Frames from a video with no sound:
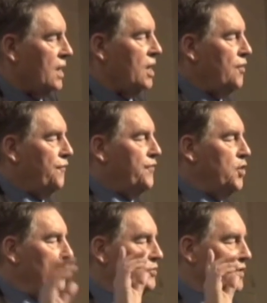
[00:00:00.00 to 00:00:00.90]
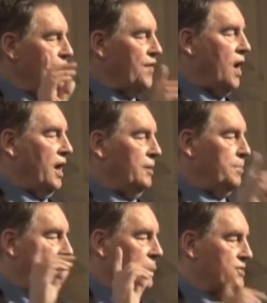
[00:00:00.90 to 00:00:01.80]
If you
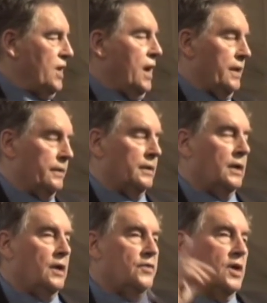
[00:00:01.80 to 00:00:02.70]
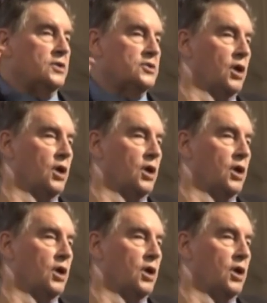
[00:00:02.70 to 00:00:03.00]
divide by 10 the